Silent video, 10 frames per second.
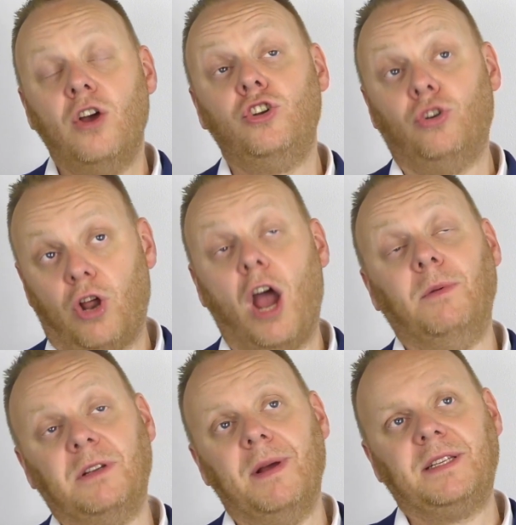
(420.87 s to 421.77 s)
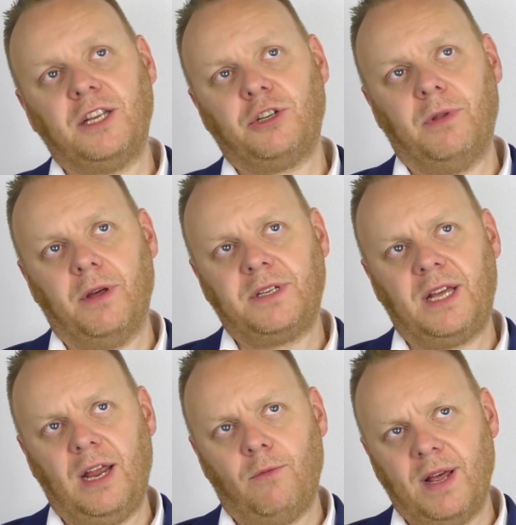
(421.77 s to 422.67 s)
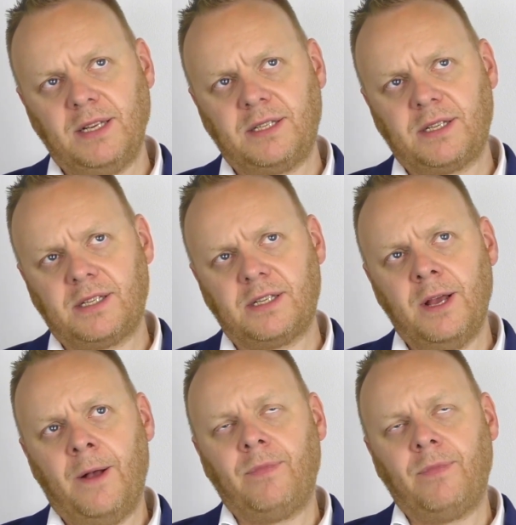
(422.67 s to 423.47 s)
should hope to mitigate some of those key risks.